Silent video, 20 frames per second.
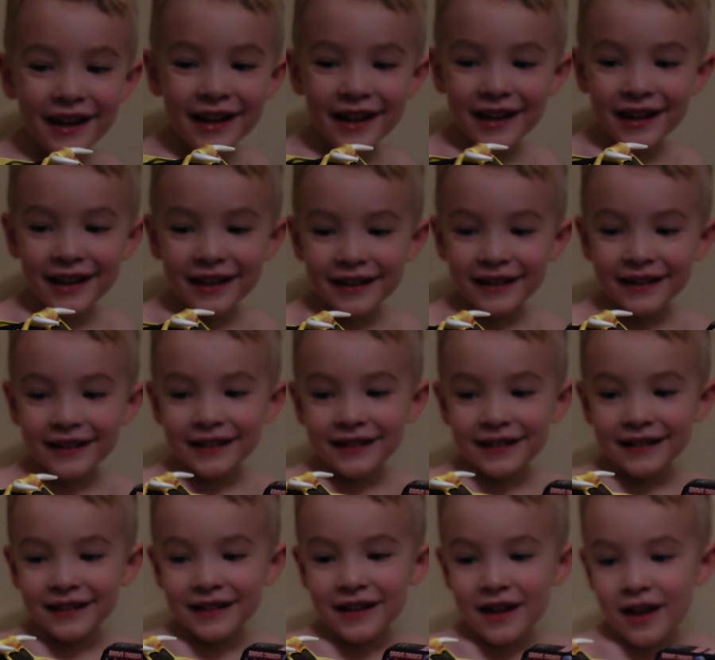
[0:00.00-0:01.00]
All right,
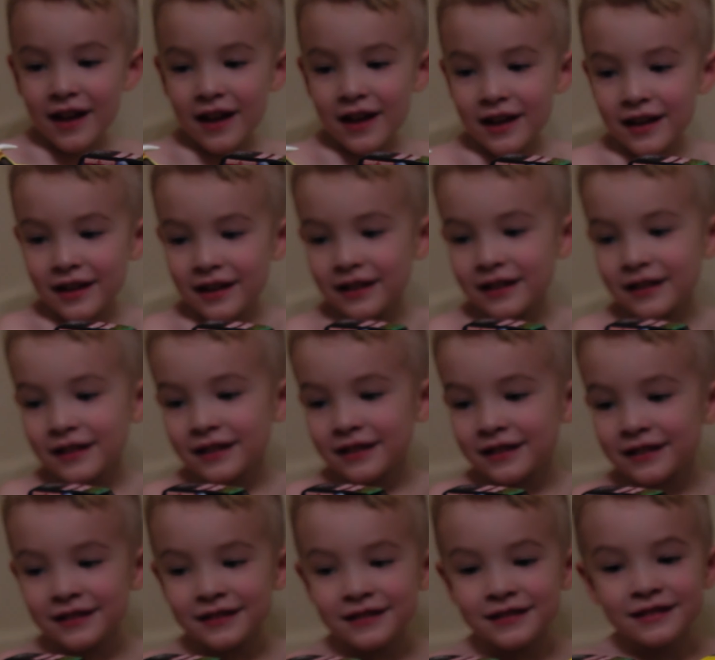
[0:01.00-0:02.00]
we've got them all
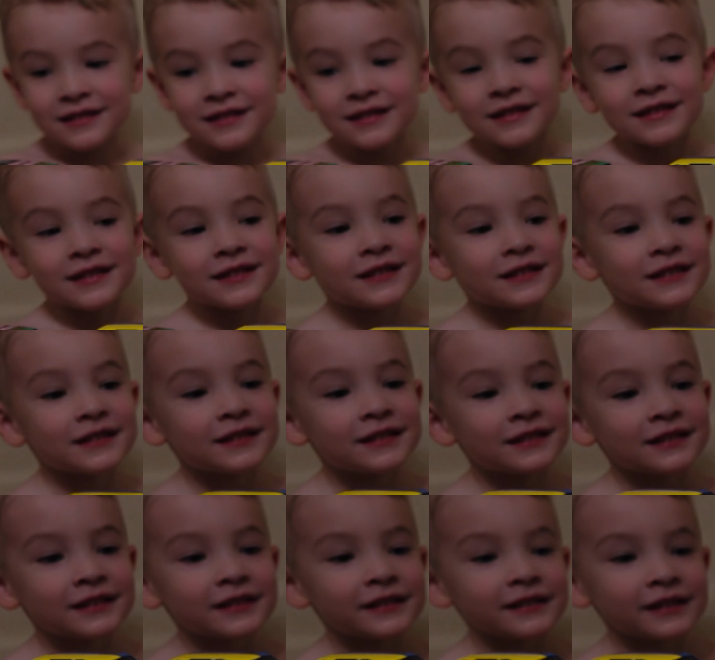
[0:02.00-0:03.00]
lined up. We're gonna
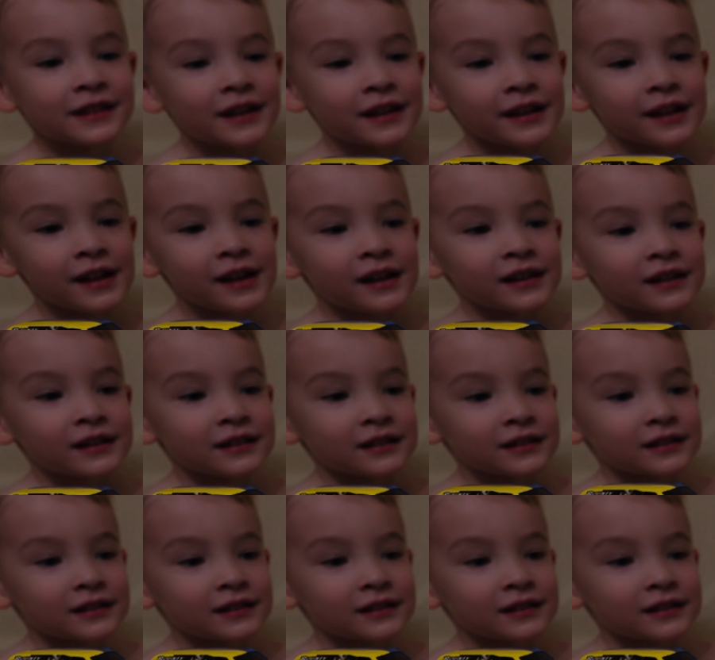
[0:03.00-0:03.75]
keep practicing.